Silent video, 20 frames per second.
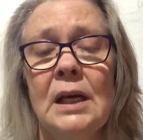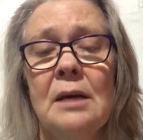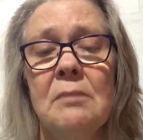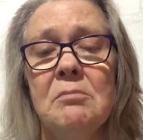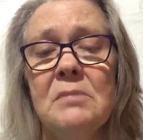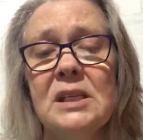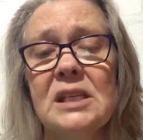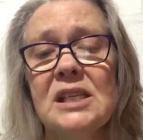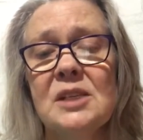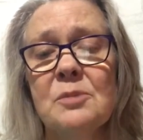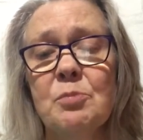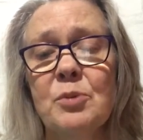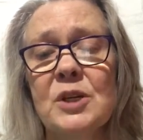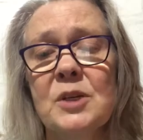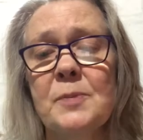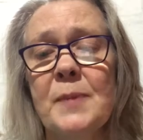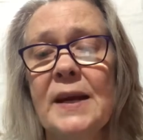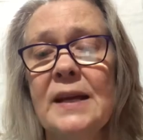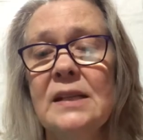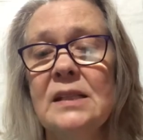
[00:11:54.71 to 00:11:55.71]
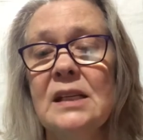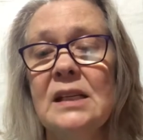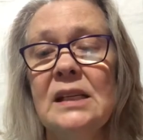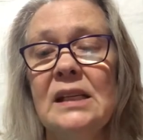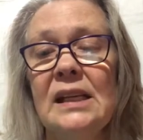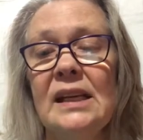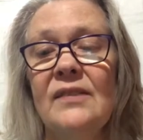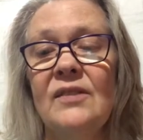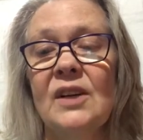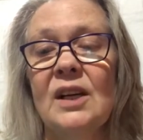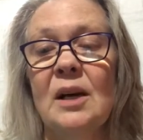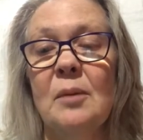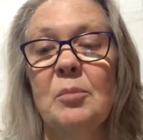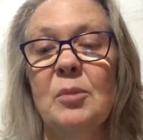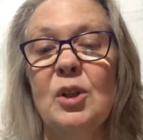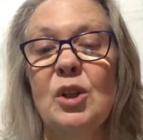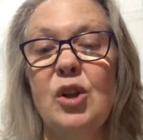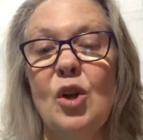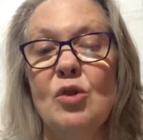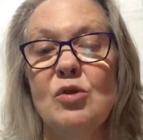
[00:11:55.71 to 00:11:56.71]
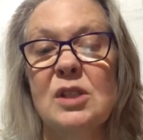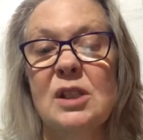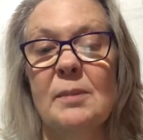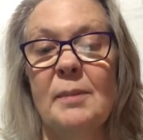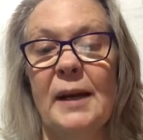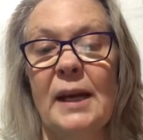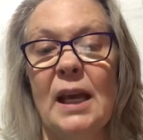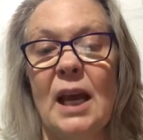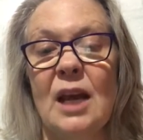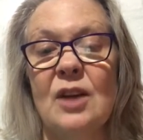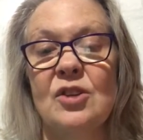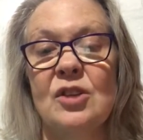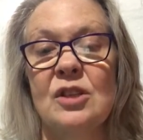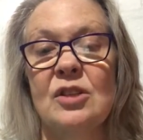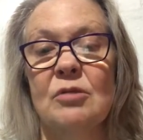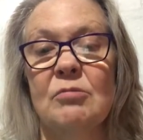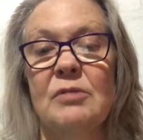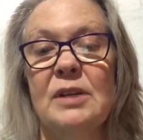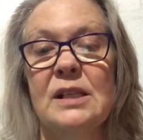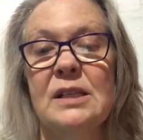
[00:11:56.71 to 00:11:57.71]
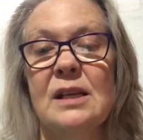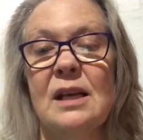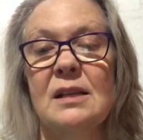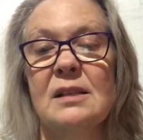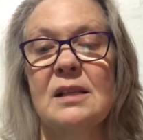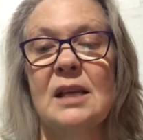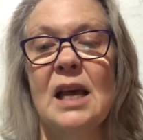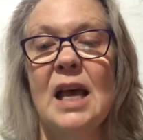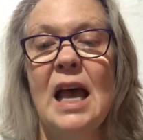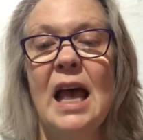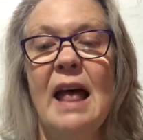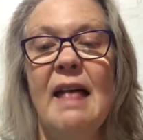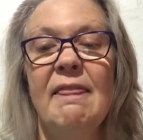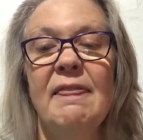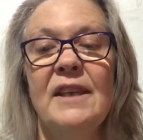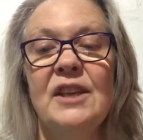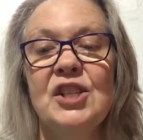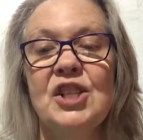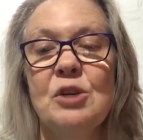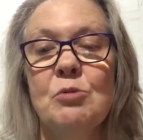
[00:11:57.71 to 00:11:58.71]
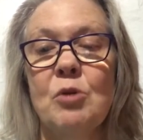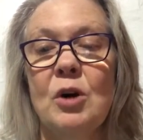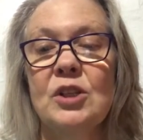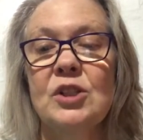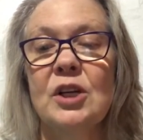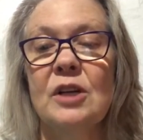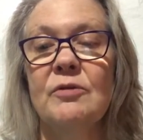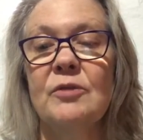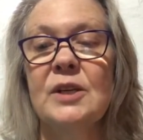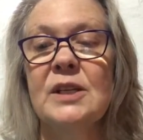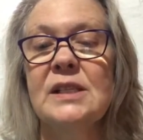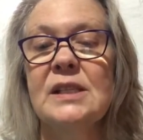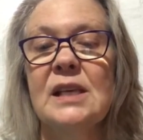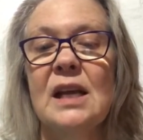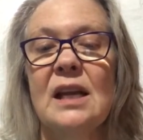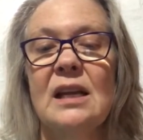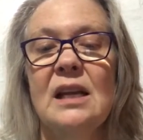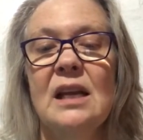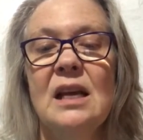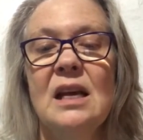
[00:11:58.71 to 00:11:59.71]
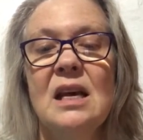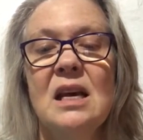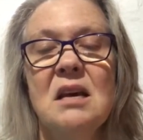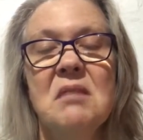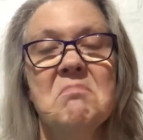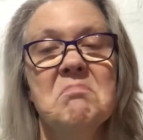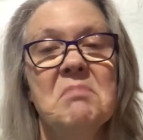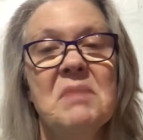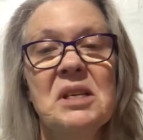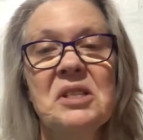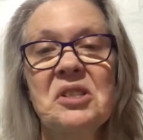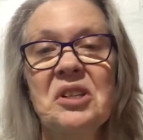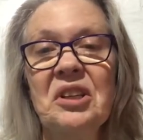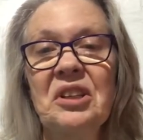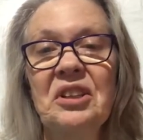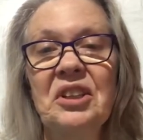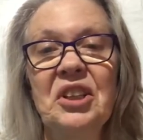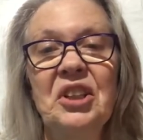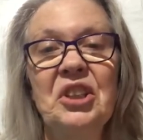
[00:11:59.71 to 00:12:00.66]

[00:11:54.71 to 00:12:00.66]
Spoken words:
Mrs. Brisbane didn't even come close to my cage until recess. Then she walked over and said, "Mister,